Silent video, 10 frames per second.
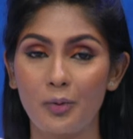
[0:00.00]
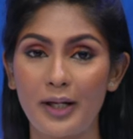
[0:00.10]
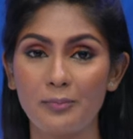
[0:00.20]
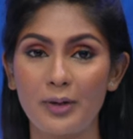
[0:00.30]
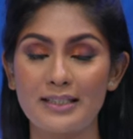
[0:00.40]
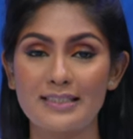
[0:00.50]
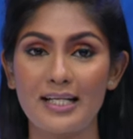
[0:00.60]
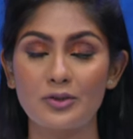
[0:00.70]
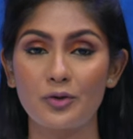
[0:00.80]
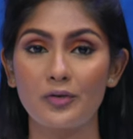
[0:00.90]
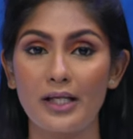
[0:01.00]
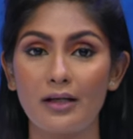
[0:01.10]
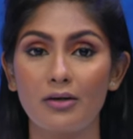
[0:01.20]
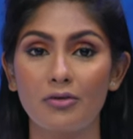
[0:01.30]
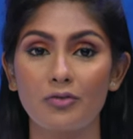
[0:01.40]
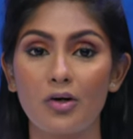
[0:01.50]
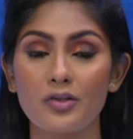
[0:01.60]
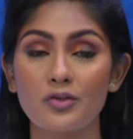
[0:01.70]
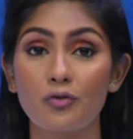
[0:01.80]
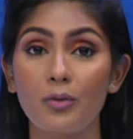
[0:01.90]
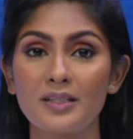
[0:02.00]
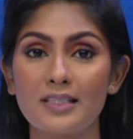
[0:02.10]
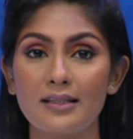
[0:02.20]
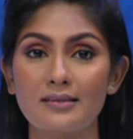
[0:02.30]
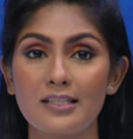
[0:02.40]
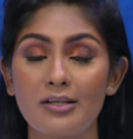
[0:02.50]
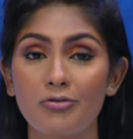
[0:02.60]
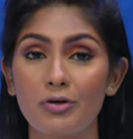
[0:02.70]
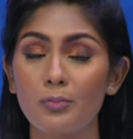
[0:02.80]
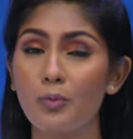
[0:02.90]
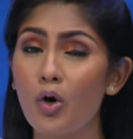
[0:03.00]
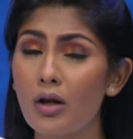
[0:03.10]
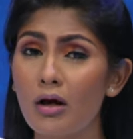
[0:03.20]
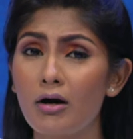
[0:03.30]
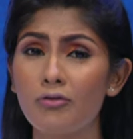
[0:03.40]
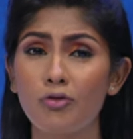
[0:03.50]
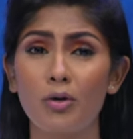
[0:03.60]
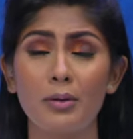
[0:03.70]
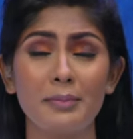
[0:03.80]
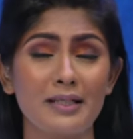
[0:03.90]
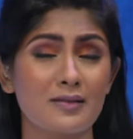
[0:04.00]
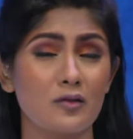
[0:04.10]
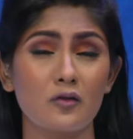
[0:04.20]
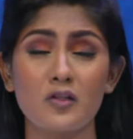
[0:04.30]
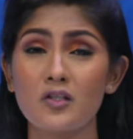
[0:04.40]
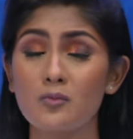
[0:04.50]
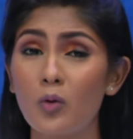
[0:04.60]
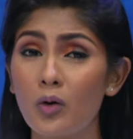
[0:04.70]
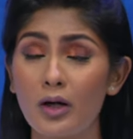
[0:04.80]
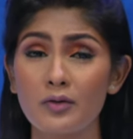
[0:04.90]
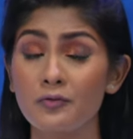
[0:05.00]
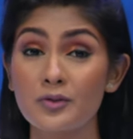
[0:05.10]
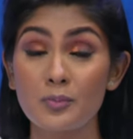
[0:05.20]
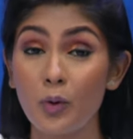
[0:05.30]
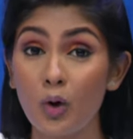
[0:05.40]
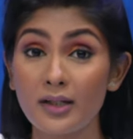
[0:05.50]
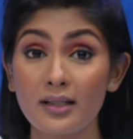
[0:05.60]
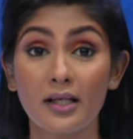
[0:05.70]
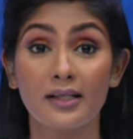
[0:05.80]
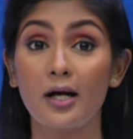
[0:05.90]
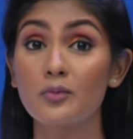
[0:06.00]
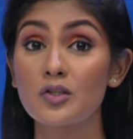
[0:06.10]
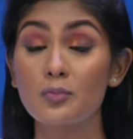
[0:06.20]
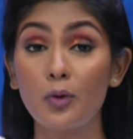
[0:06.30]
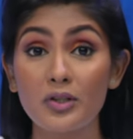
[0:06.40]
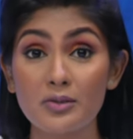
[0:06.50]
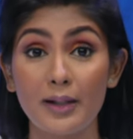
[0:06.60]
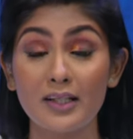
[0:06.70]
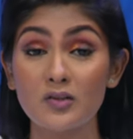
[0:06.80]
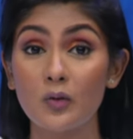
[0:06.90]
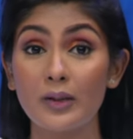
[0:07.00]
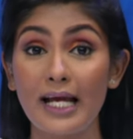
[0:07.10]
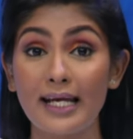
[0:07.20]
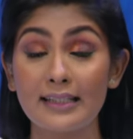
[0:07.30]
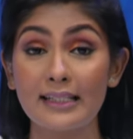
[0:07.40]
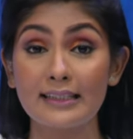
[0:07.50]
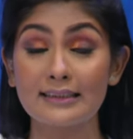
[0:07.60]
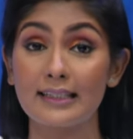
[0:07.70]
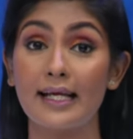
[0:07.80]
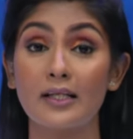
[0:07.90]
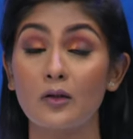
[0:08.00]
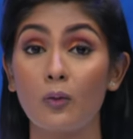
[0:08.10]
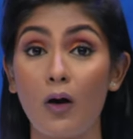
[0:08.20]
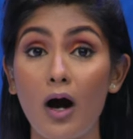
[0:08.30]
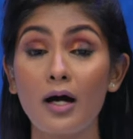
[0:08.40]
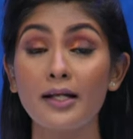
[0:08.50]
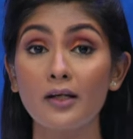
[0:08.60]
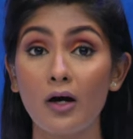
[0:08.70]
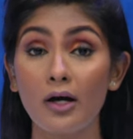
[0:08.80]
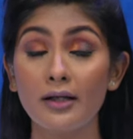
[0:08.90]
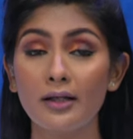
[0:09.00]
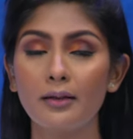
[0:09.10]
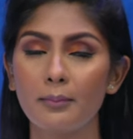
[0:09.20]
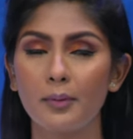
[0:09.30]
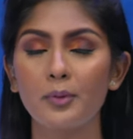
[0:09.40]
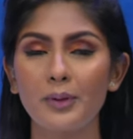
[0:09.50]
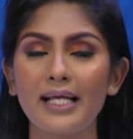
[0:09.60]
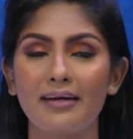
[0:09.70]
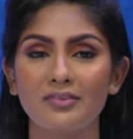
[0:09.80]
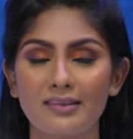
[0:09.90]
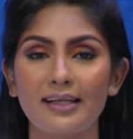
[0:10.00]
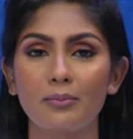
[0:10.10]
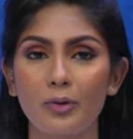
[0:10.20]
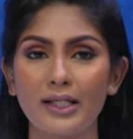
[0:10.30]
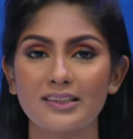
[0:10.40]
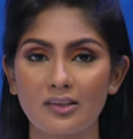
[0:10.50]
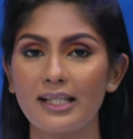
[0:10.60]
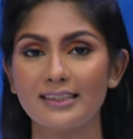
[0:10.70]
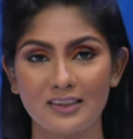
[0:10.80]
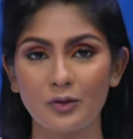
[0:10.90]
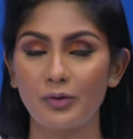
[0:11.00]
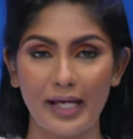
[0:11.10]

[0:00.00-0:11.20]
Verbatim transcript: All right, Brent Sancho there, of course, former T N T footballer, former Minister of Sport, now SportsMax Zone analyst, and I could go on and on, but we really have to take a break, so let's do